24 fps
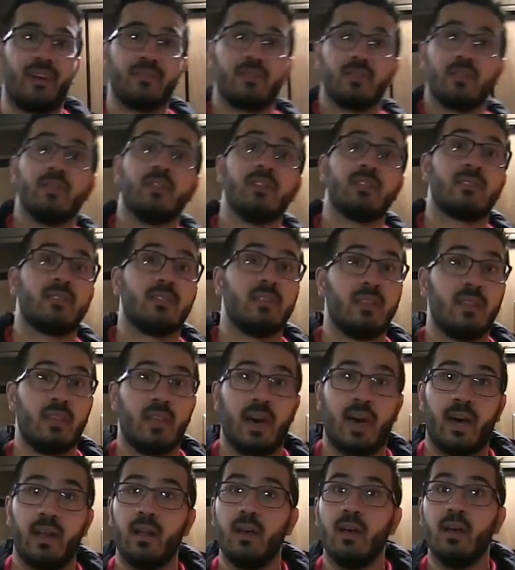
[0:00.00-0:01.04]
have to listen to
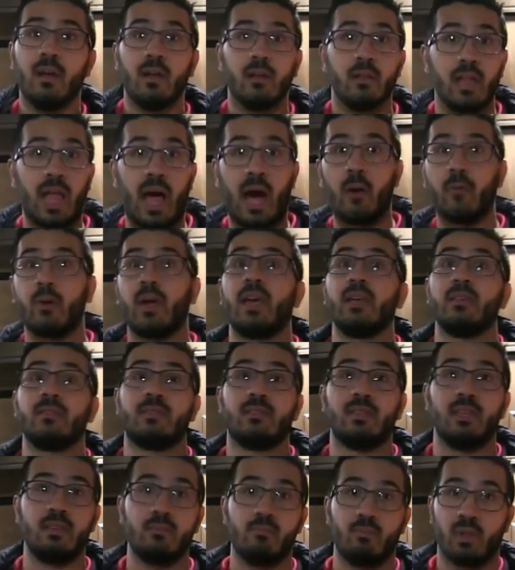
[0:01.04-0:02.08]
that loud
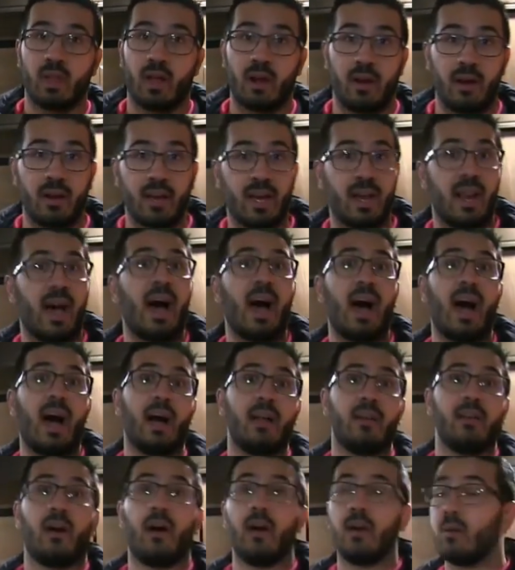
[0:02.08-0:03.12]
AC blaring on a
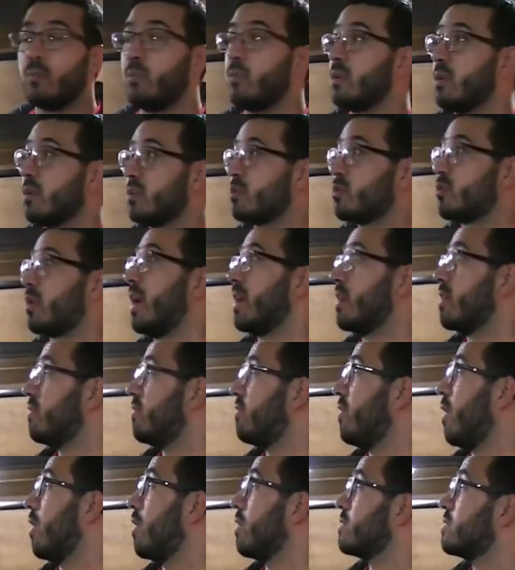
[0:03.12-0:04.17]
hot night when you're trying to
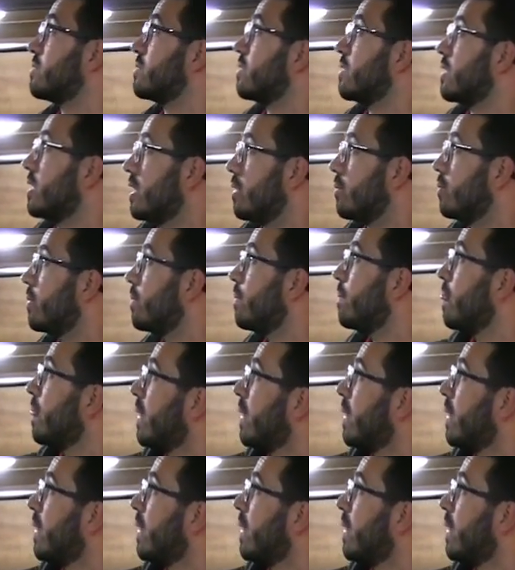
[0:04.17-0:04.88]
fall asleep.